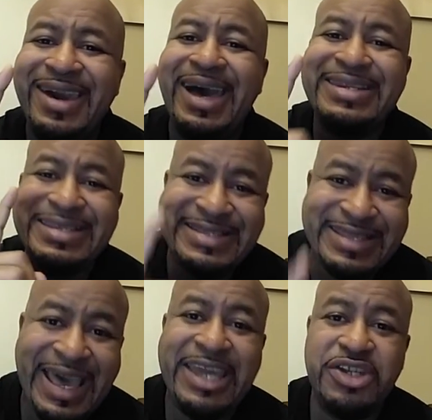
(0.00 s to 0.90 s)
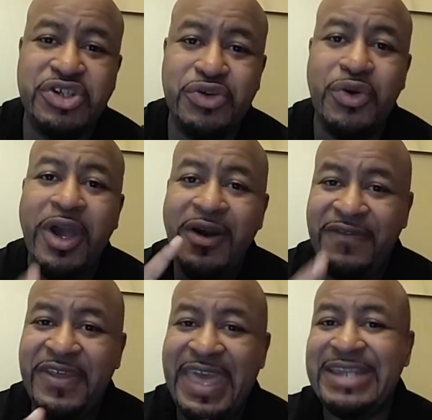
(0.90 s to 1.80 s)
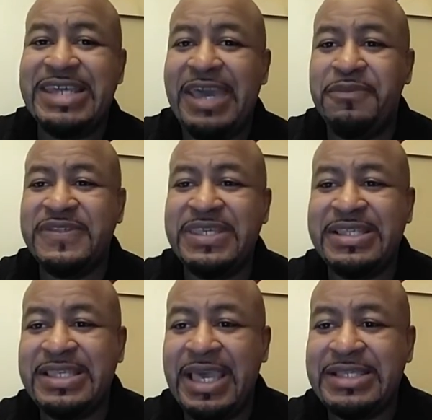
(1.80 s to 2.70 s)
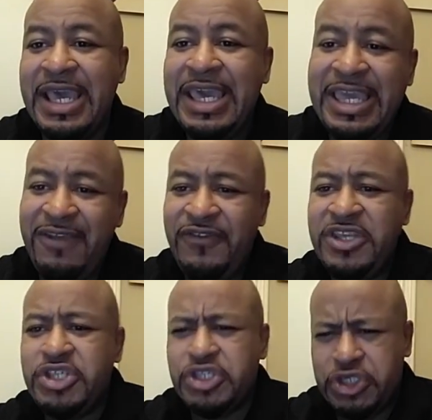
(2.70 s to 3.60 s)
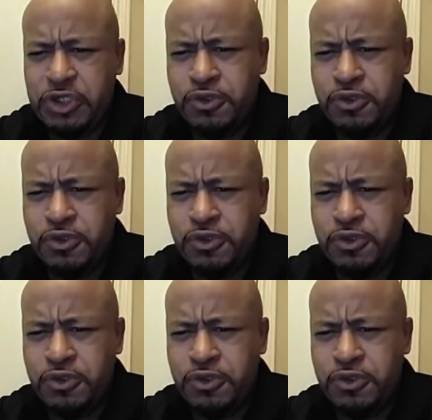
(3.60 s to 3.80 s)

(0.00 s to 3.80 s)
God designed you for that type of success. In Ephesians